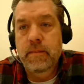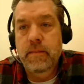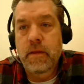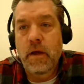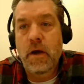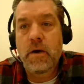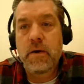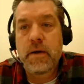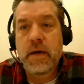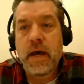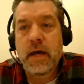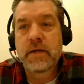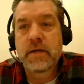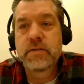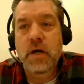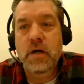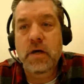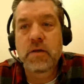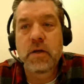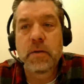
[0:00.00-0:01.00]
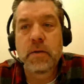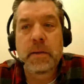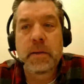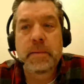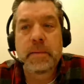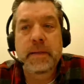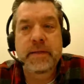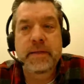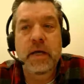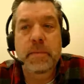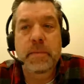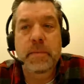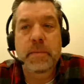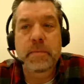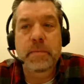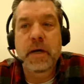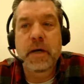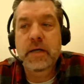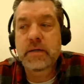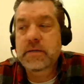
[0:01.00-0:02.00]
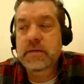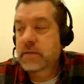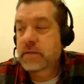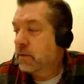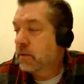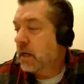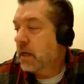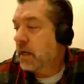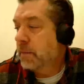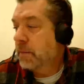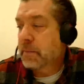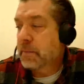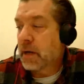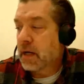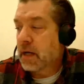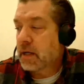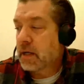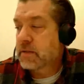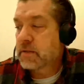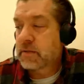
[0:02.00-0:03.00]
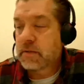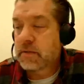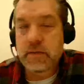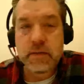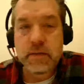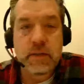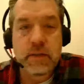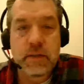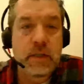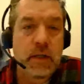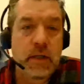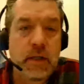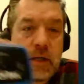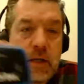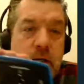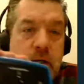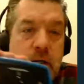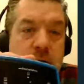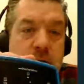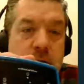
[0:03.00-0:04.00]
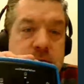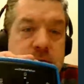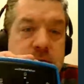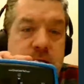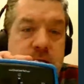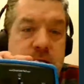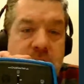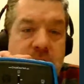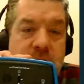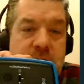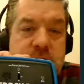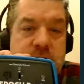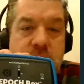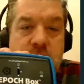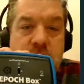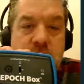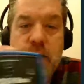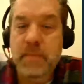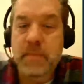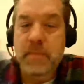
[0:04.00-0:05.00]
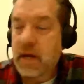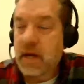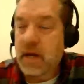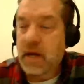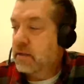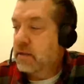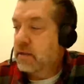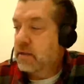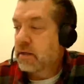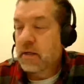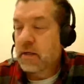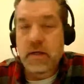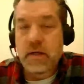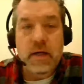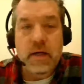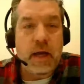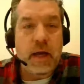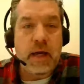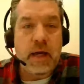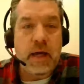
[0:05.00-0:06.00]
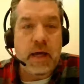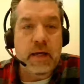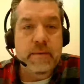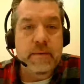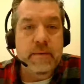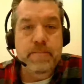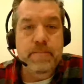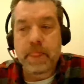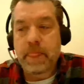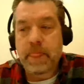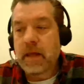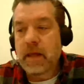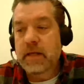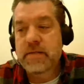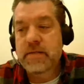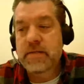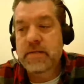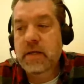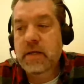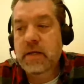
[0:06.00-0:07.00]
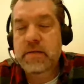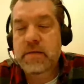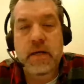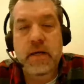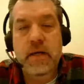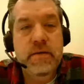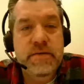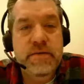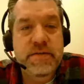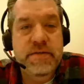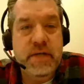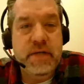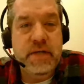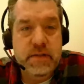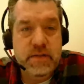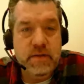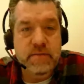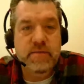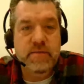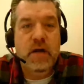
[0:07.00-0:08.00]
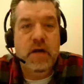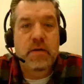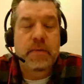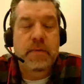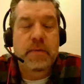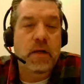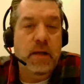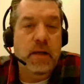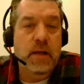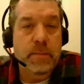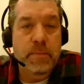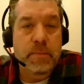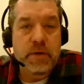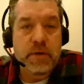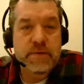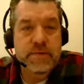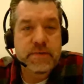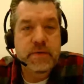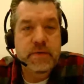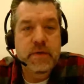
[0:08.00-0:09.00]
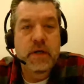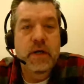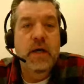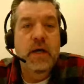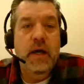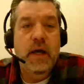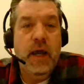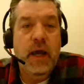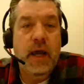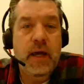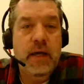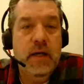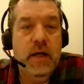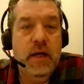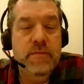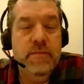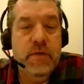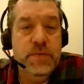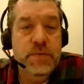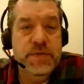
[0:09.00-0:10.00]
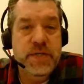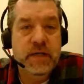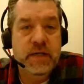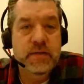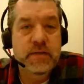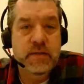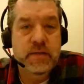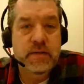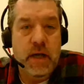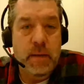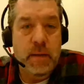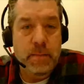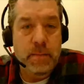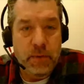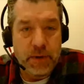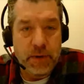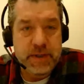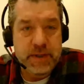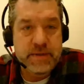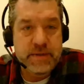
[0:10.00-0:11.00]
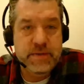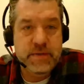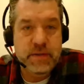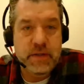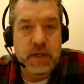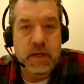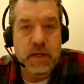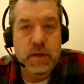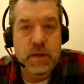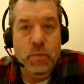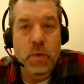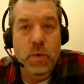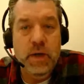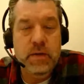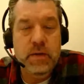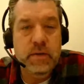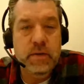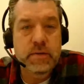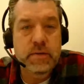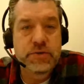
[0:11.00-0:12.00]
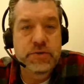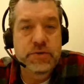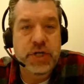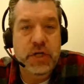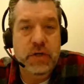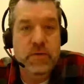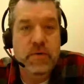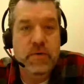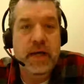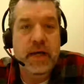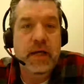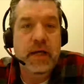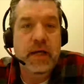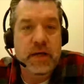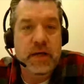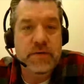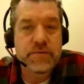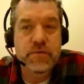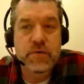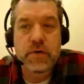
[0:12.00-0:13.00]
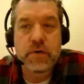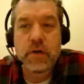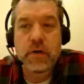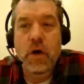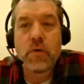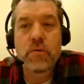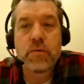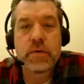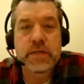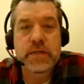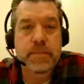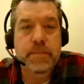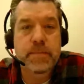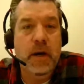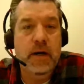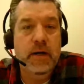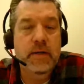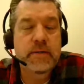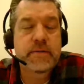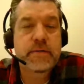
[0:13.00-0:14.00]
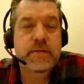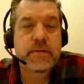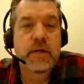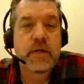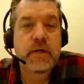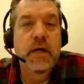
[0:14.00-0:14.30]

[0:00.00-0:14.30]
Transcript: Oh yeah, I can talk a little bit about the Epic Box. So the Epic Box is a device that I made, and it takes in 6 environmental inputs. And of those 6 inputs, it will generate a yes or a no response.